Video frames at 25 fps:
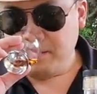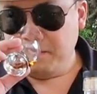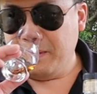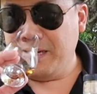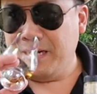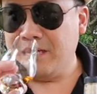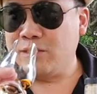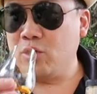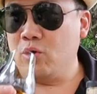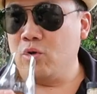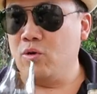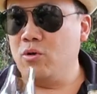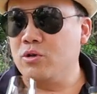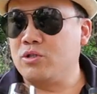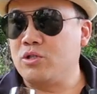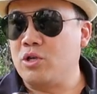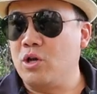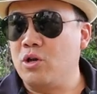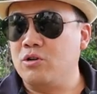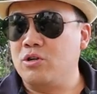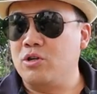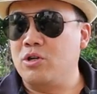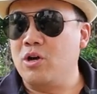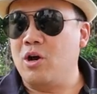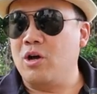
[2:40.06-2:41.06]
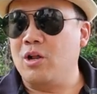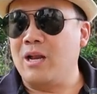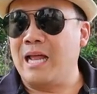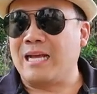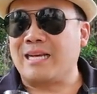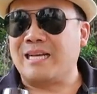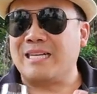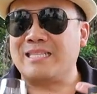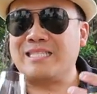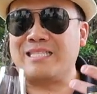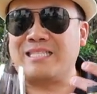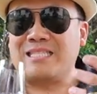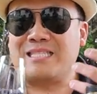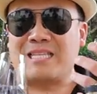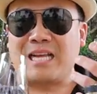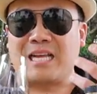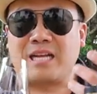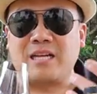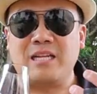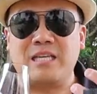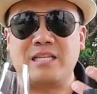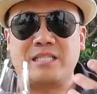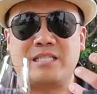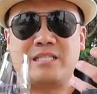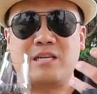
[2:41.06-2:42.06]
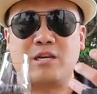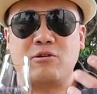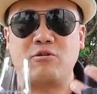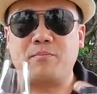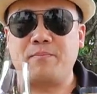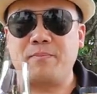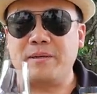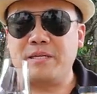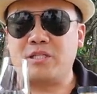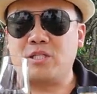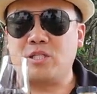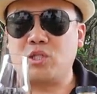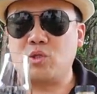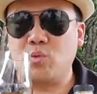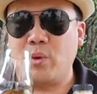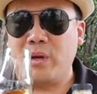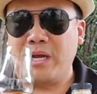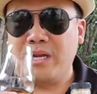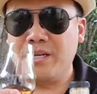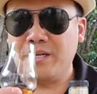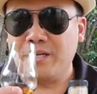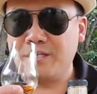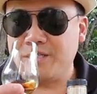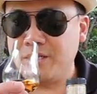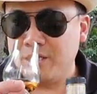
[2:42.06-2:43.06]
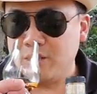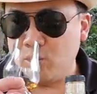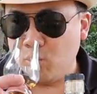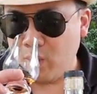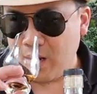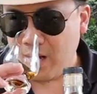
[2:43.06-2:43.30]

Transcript: but it's also got like a sickly syrupy sweetness as